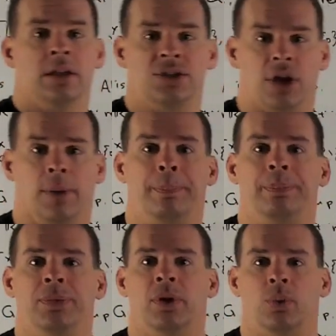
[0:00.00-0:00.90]
So
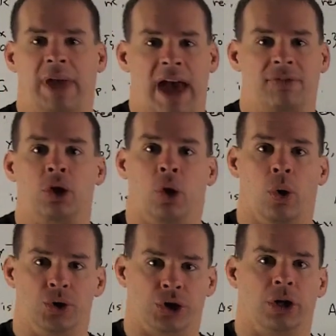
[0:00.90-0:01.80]
we have
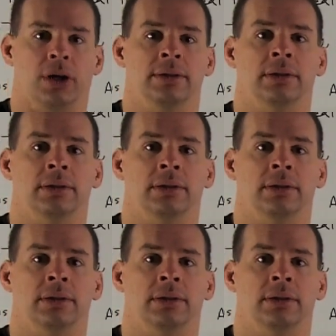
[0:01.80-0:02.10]
closure.